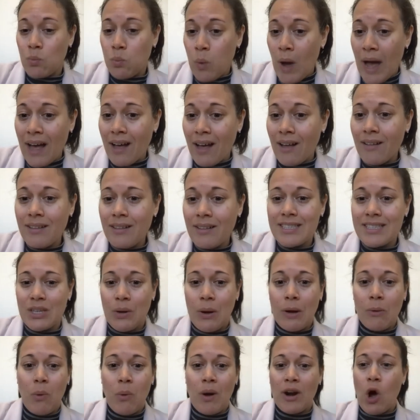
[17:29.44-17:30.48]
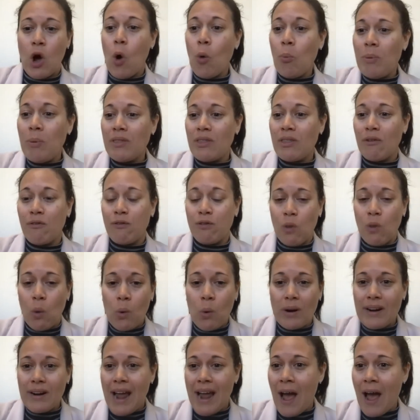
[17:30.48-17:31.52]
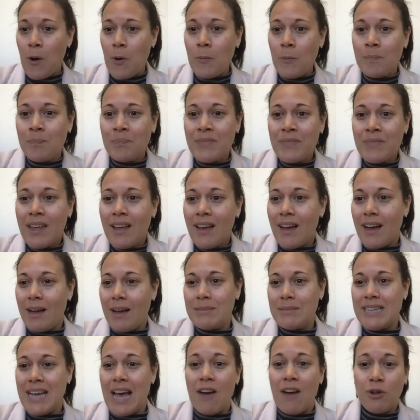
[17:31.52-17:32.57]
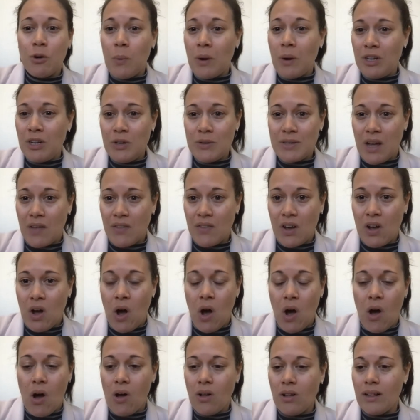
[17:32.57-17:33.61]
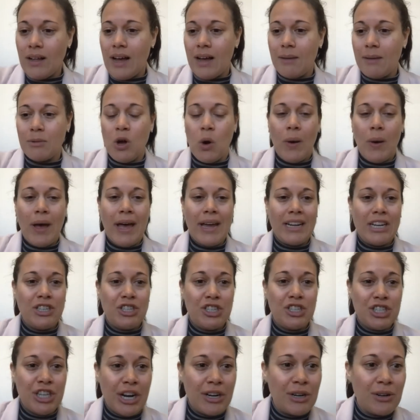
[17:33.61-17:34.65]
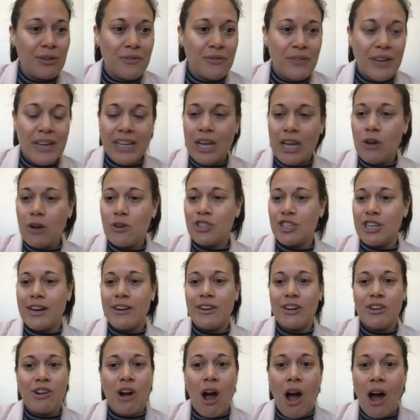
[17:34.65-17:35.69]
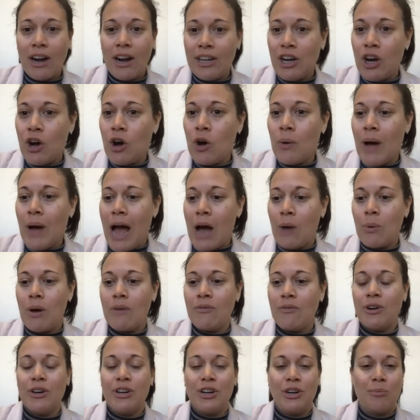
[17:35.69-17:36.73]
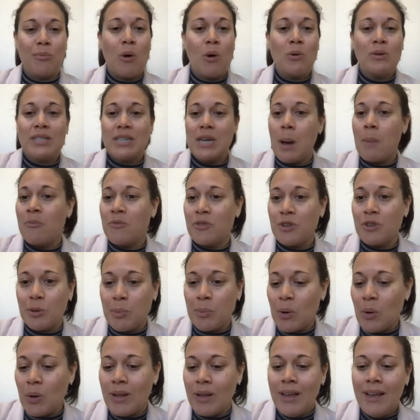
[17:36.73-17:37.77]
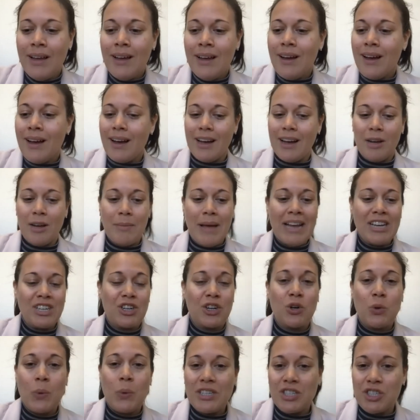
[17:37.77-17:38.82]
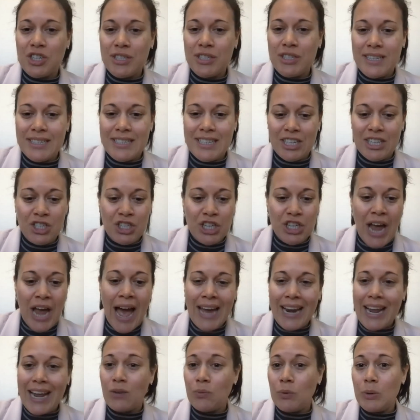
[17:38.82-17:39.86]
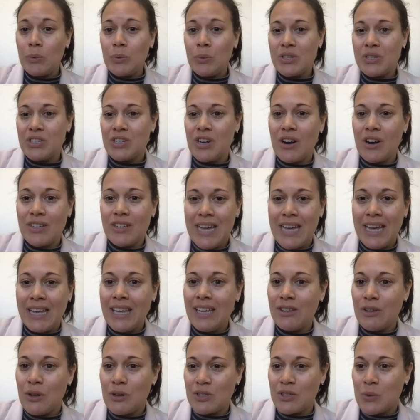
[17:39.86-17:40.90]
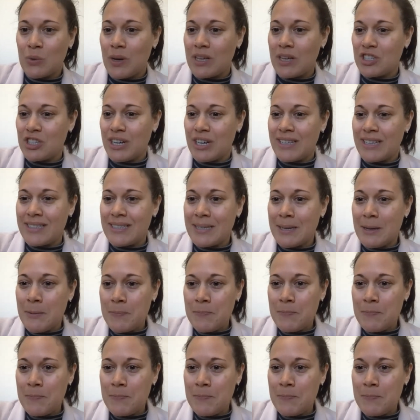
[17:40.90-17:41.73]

well. So I want to open the floor now to everyone who's on the call. Go ahead and share your video, share your audio, however you're most comfortable. Enter questions into chat, and we will start taking those questions.